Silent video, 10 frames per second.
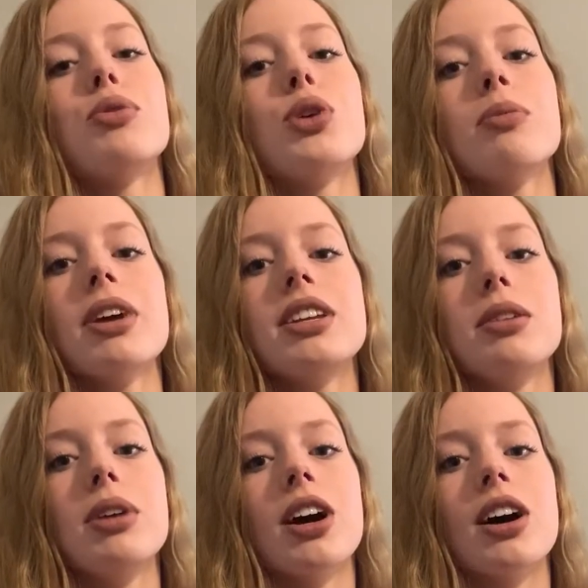doing my
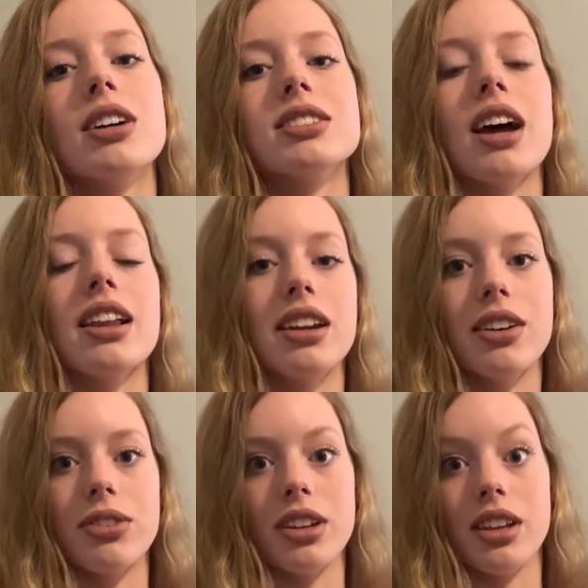TBR slightly
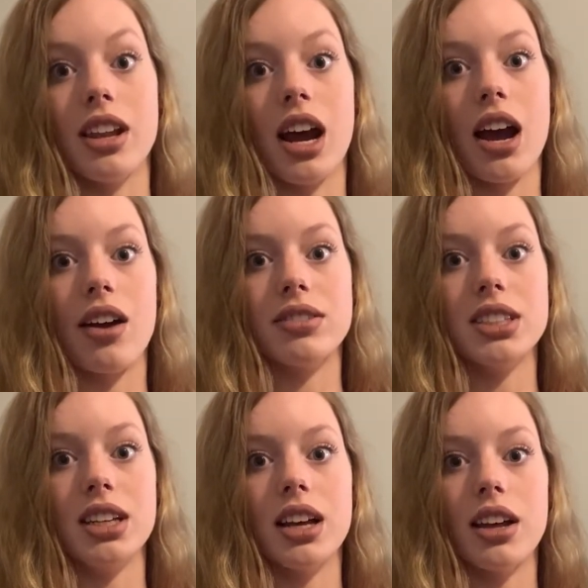differently than how I've
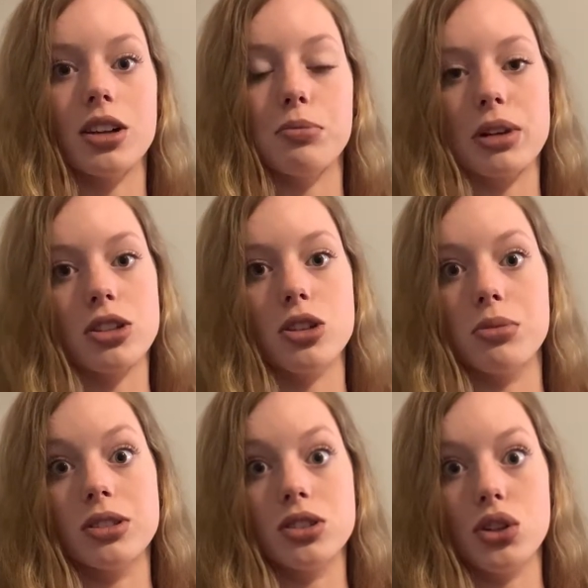seen other
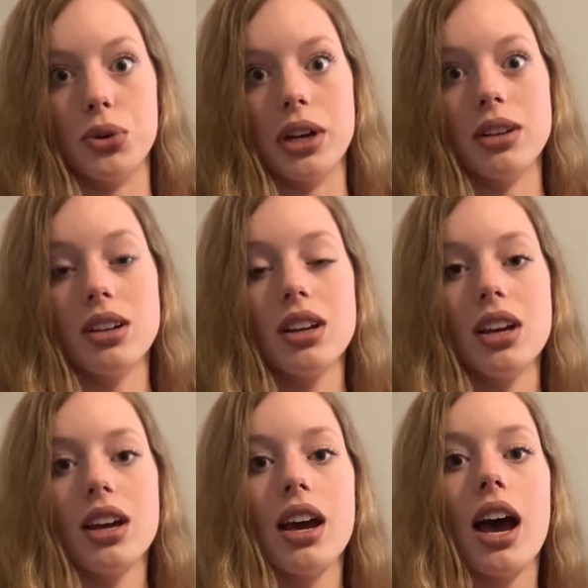booktubers do it.
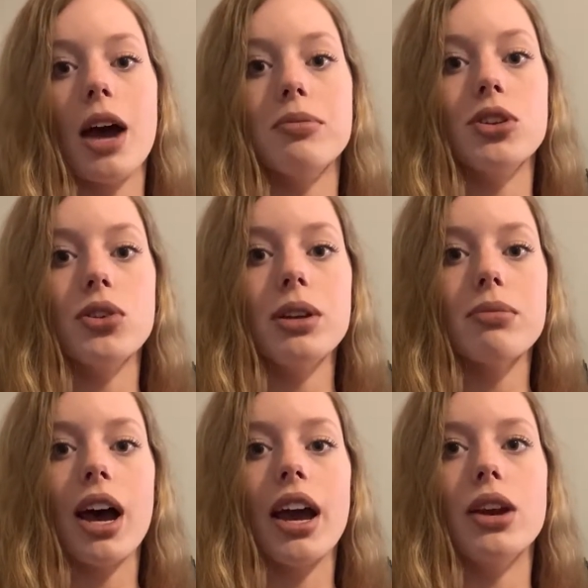I'm doing
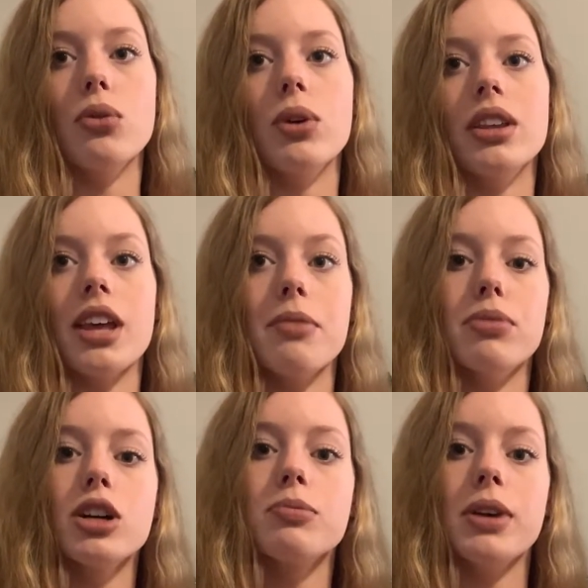mine with a
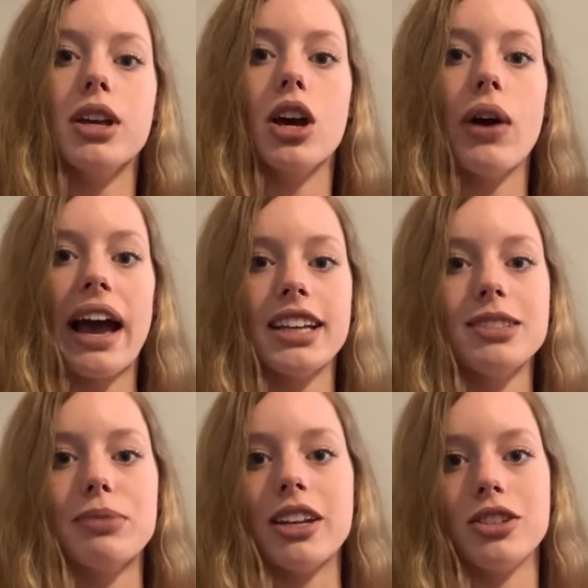book bingo
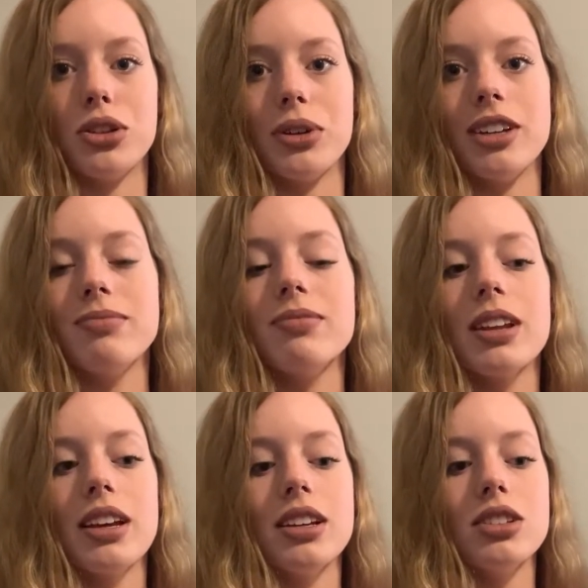aspect to it.
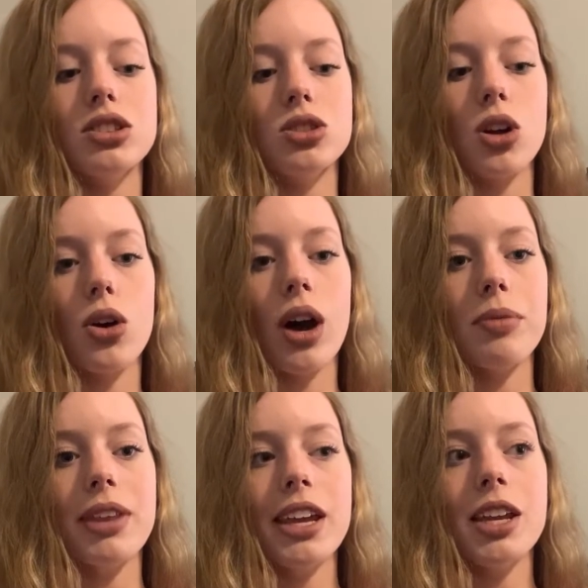So
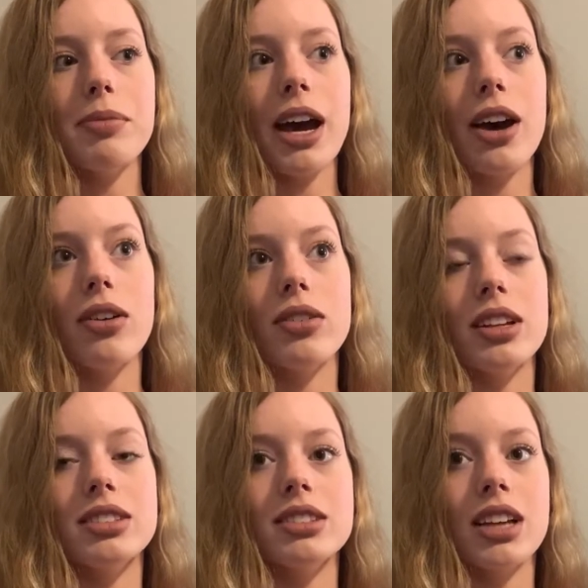I'm thinking about
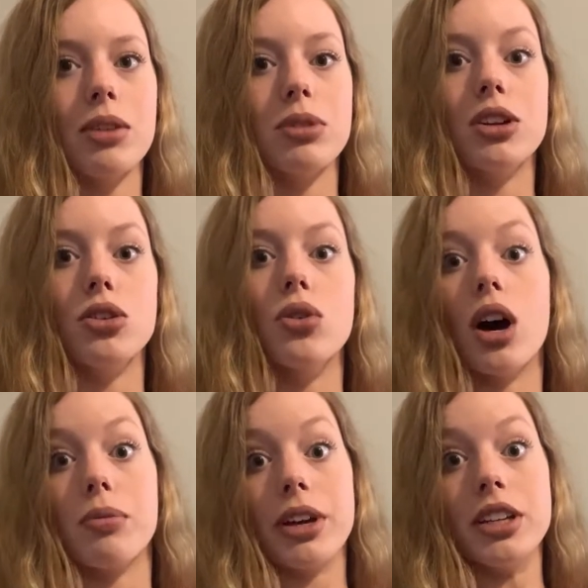this is how I'm going to do
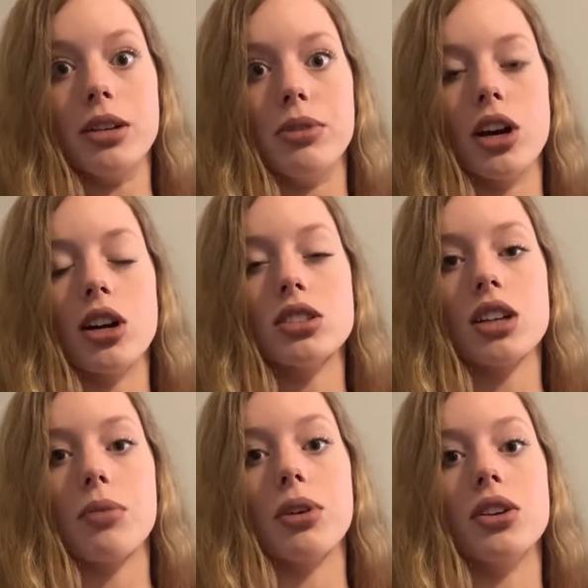all my TBRs.
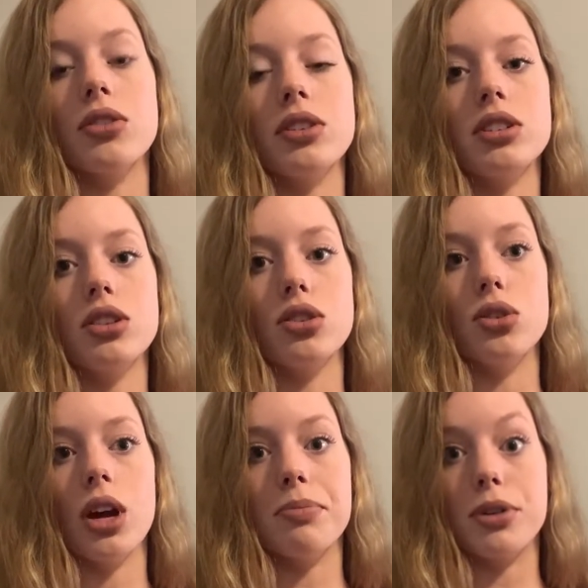I'm going to do
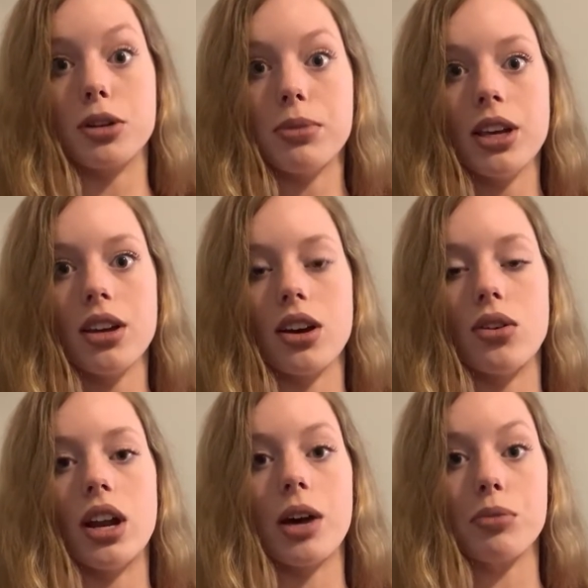a book bingo
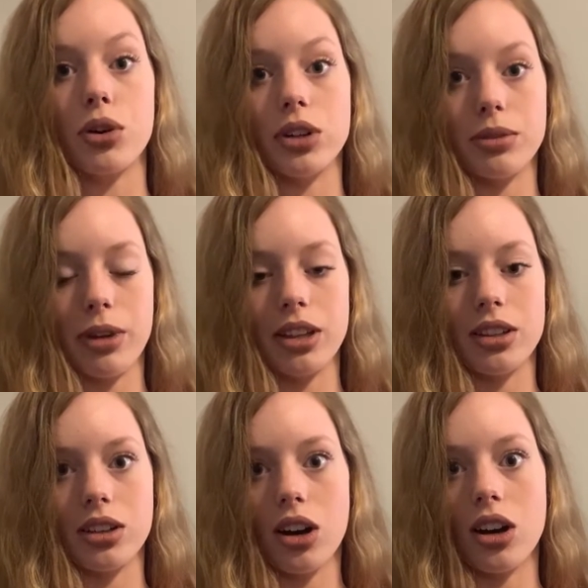and I'm going to make
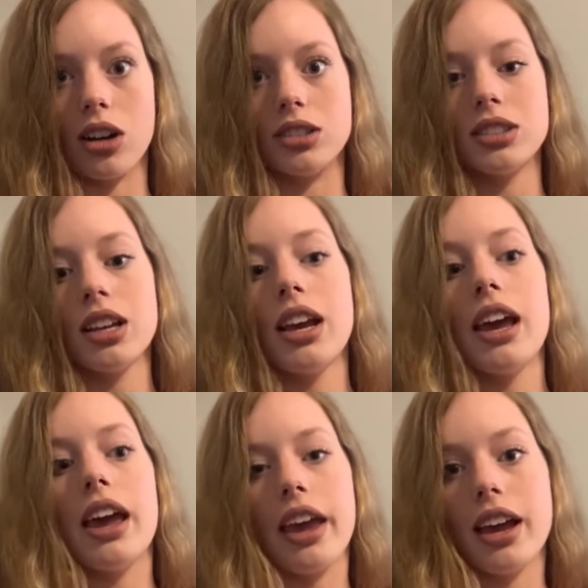the cards,
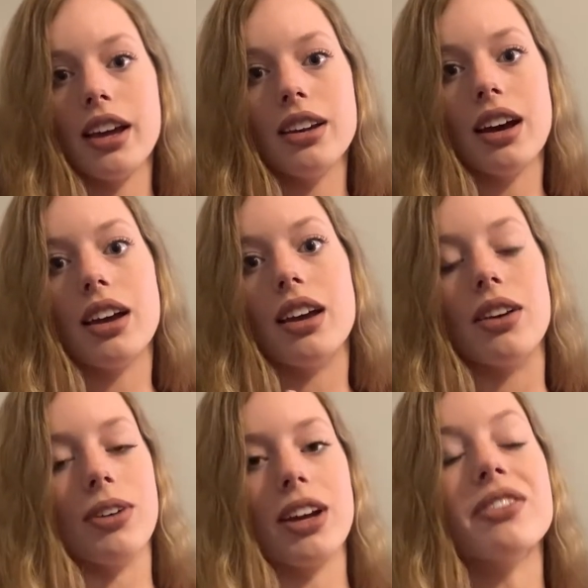and
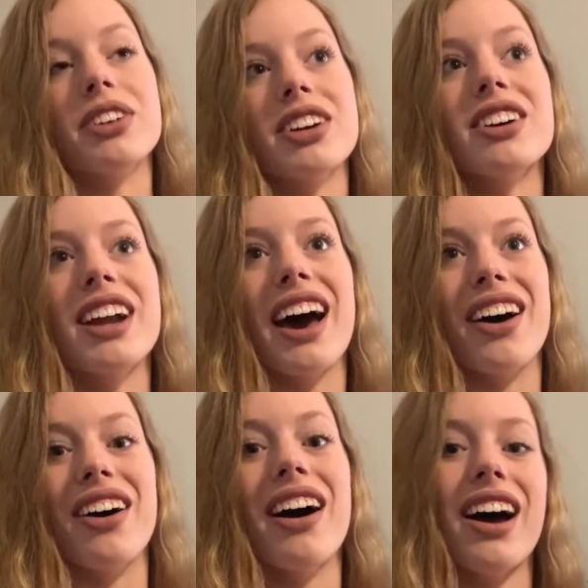if I can figure it
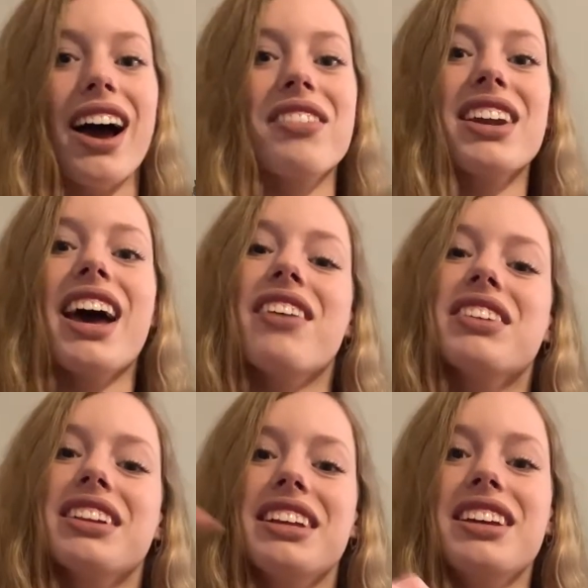out, I'm going to have a
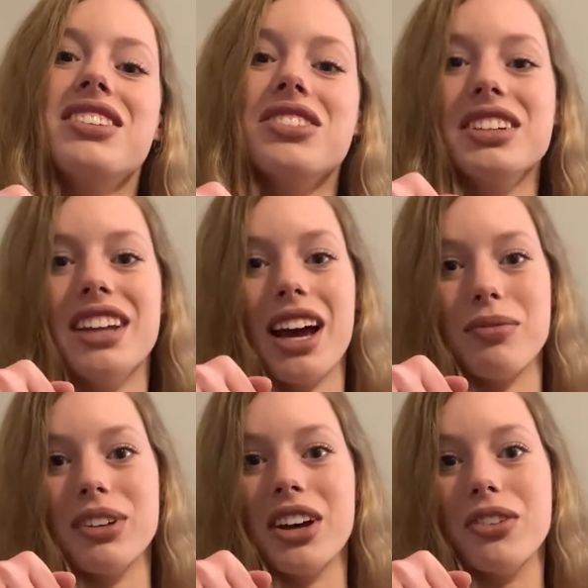link to it down
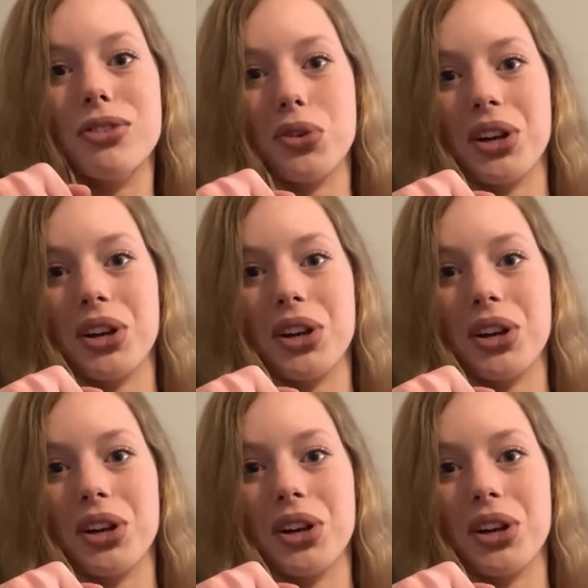below for